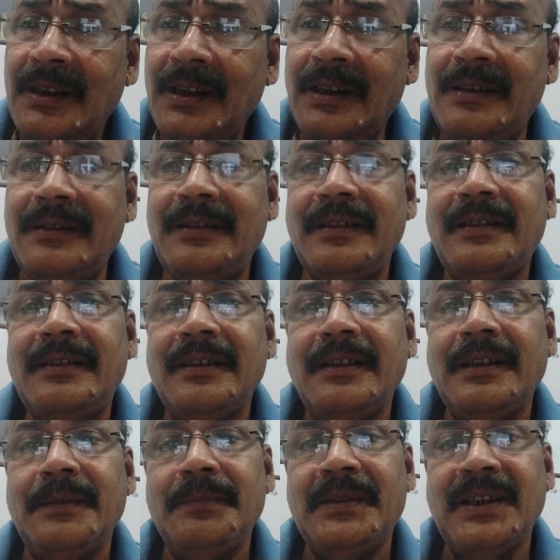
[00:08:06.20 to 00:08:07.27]
It is the
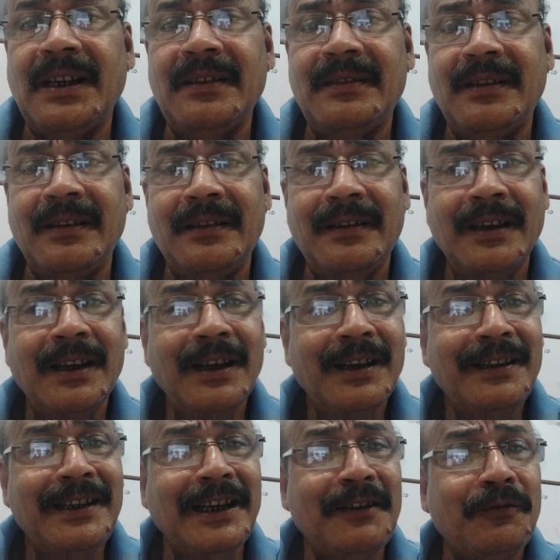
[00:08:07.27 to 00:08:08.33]
circumstances
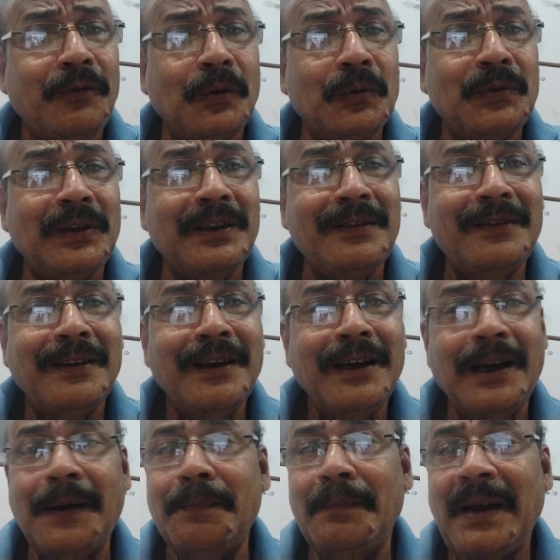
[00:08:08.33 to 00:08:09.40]
that forces
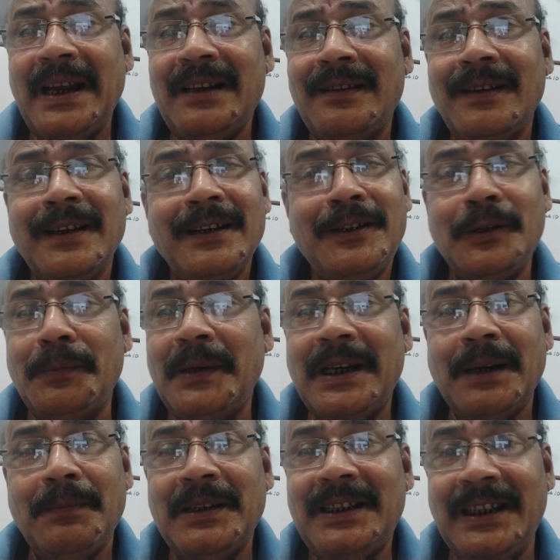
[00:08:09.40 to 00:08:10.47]
a man to
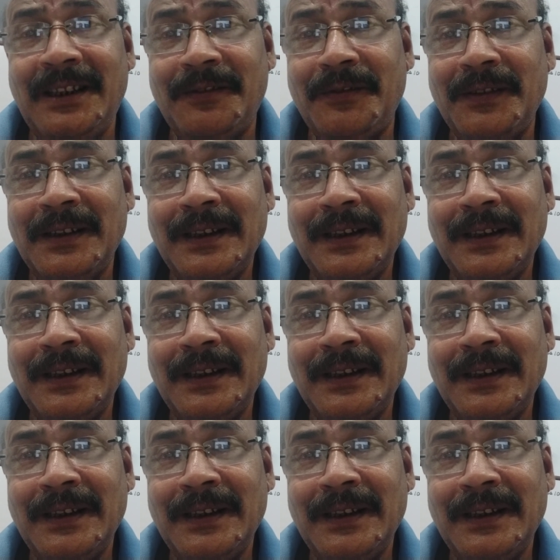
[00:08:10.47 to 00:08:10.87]
become a thief.